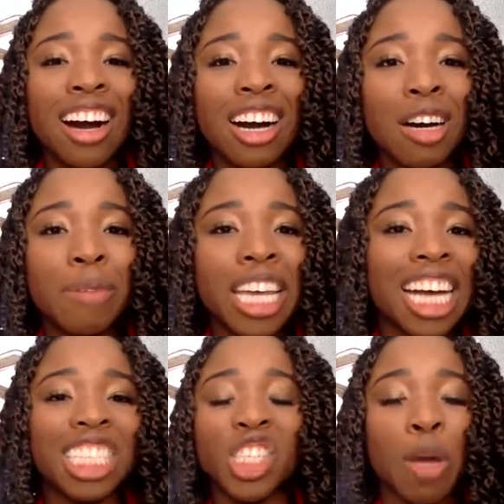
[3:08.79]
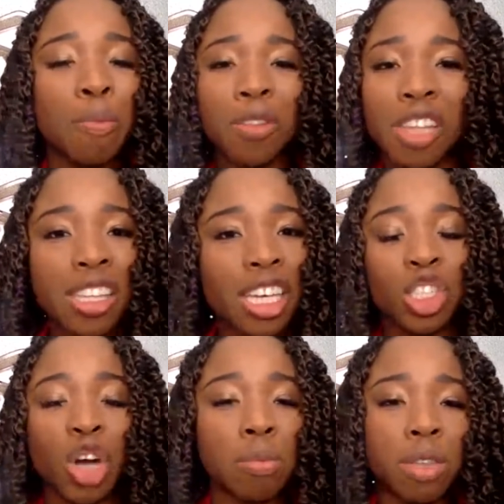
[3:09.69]
it has completely
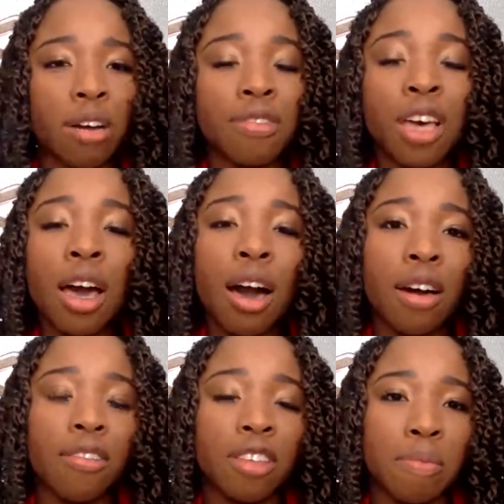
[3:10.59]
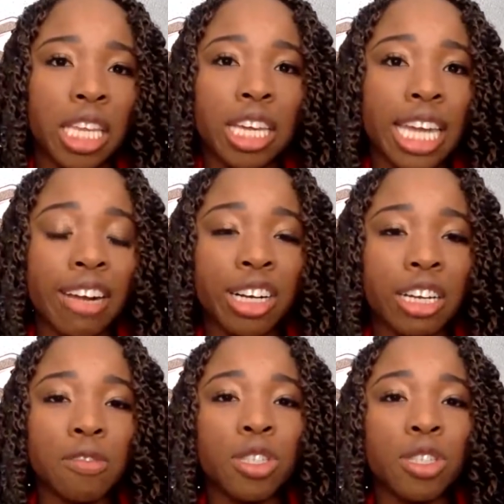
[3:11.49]
dropped off of the media narrative.